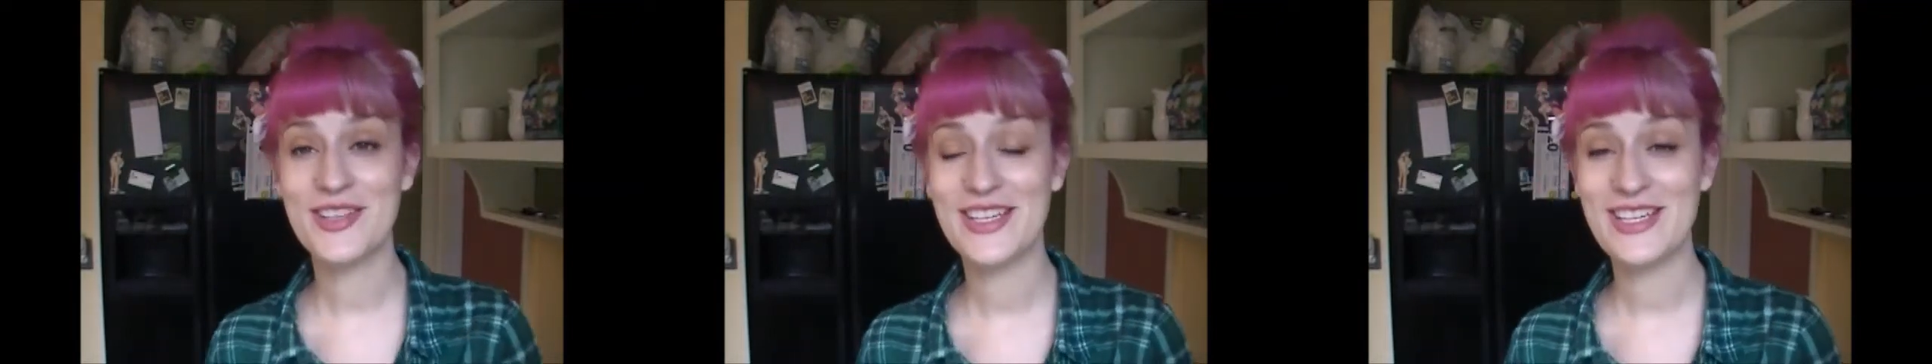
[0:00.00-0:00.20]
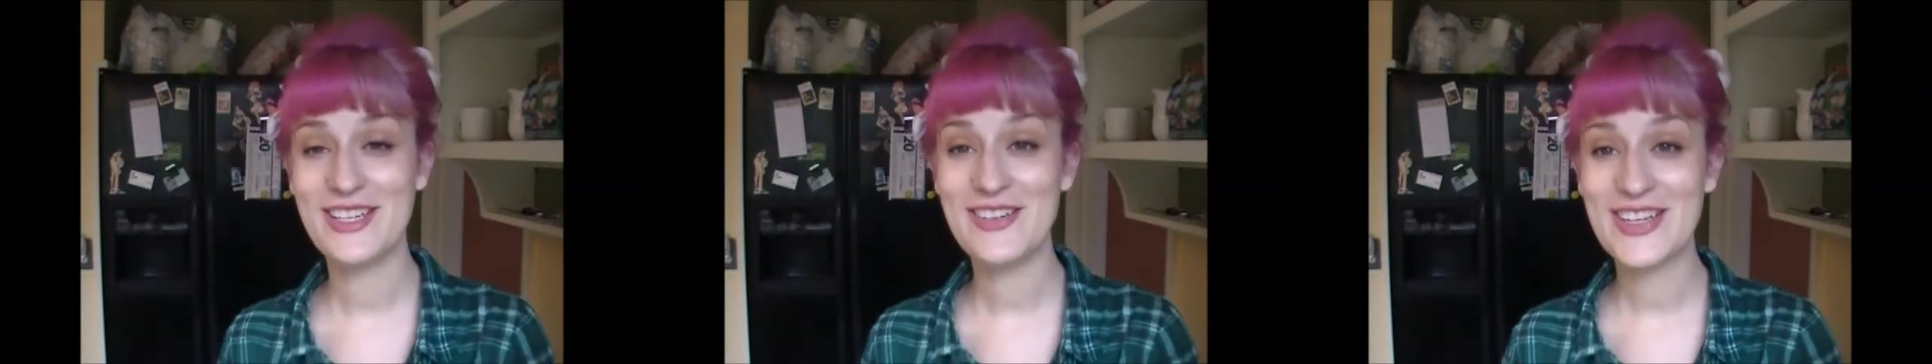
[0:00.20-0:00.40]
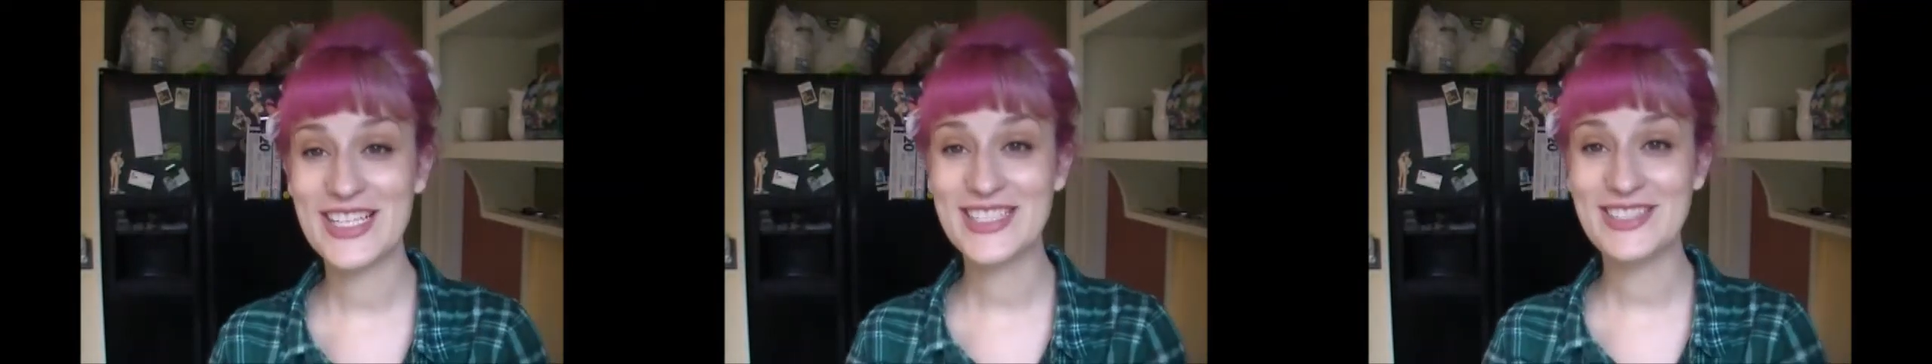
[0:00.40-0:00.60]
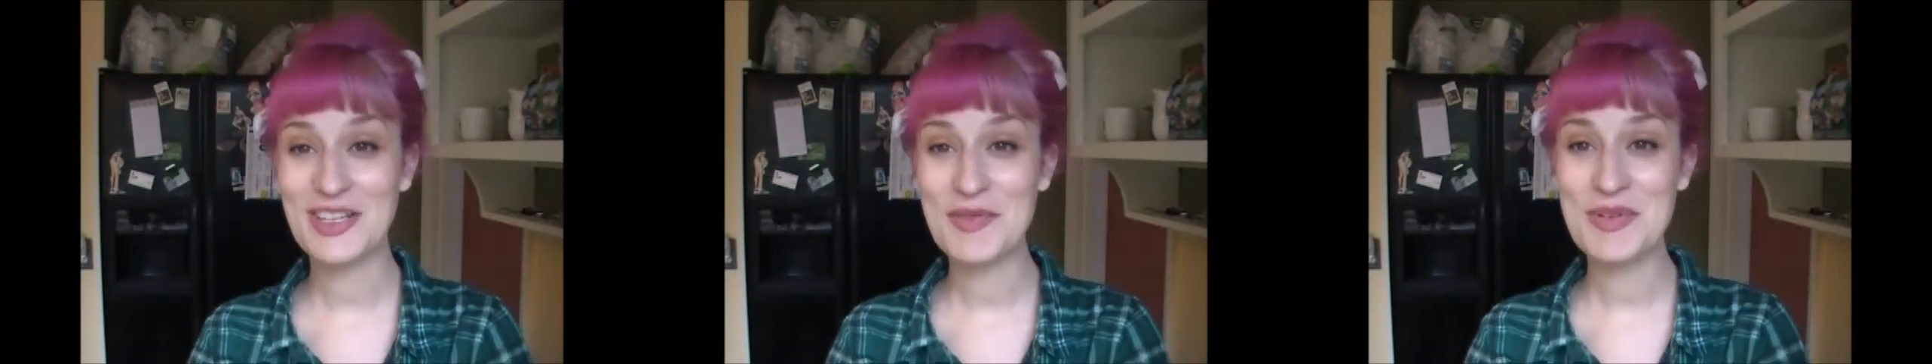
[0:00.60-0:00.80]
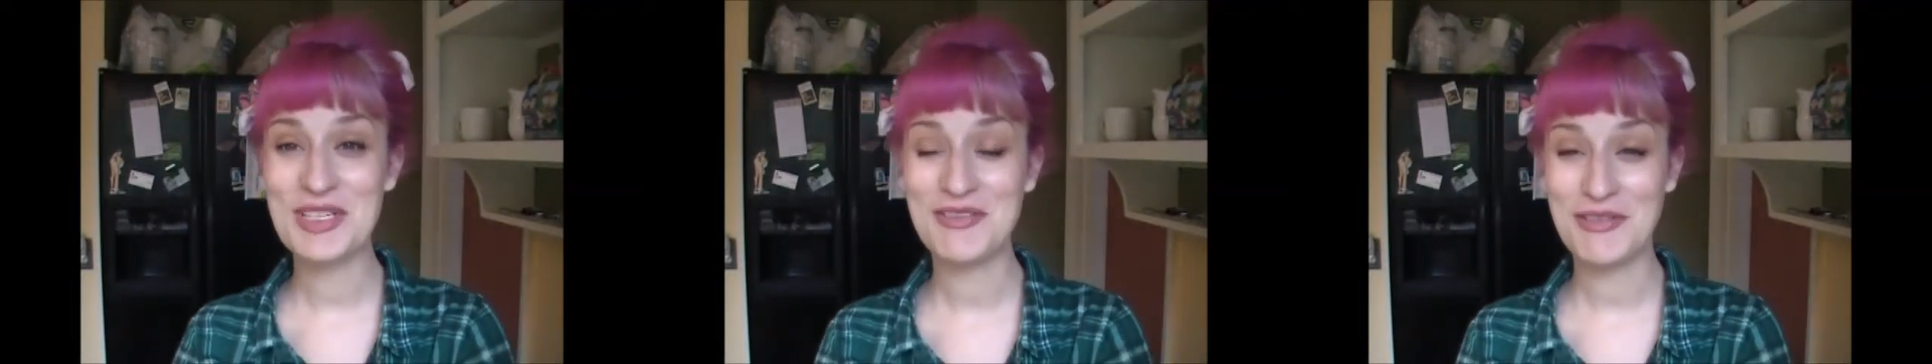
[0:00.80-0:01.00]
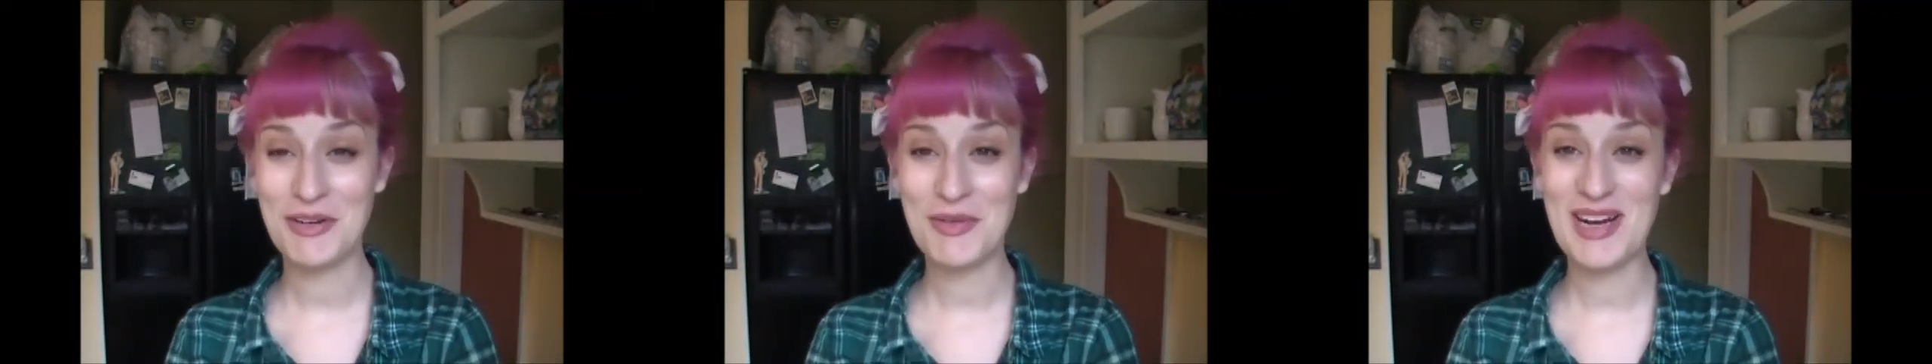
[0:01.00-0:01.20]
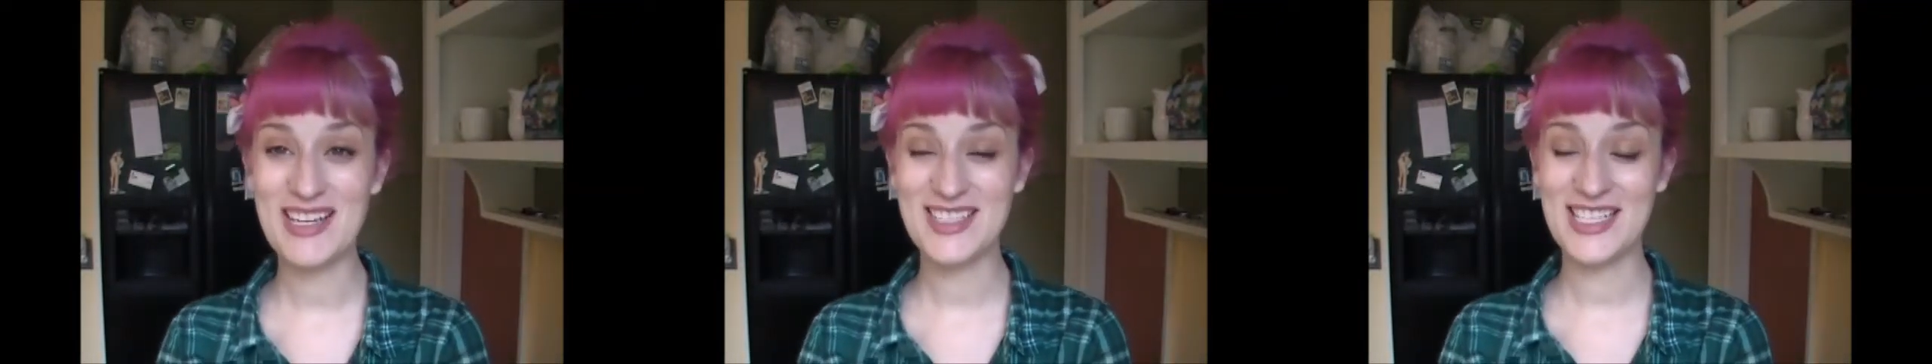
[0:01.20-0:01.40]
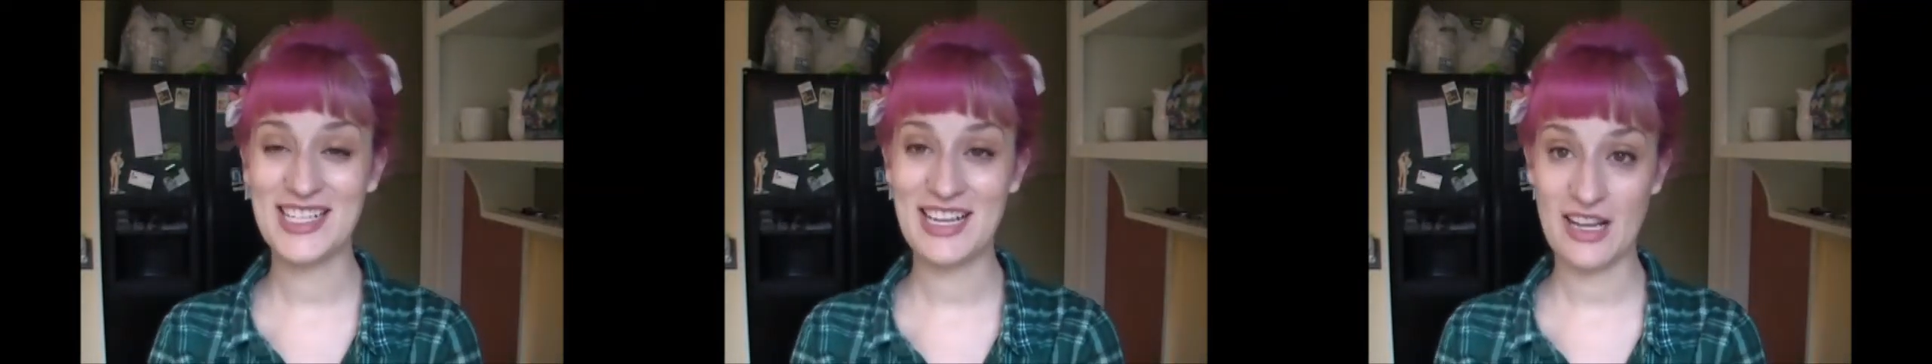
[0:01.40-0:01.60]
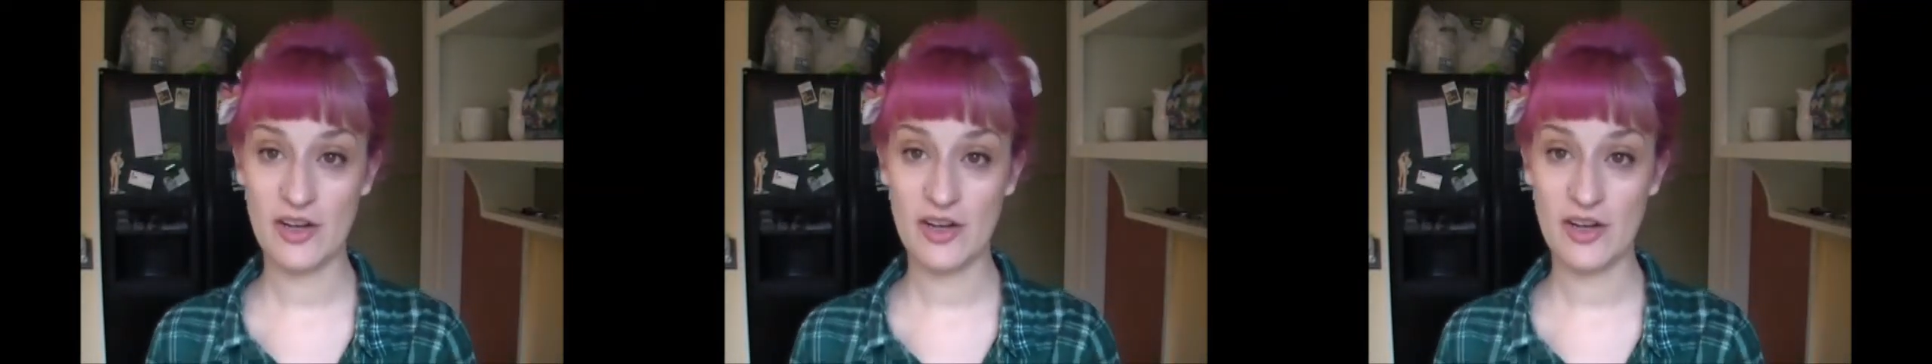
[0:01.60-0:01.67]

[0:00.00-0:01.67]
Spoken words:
Thank you guys so much for watching.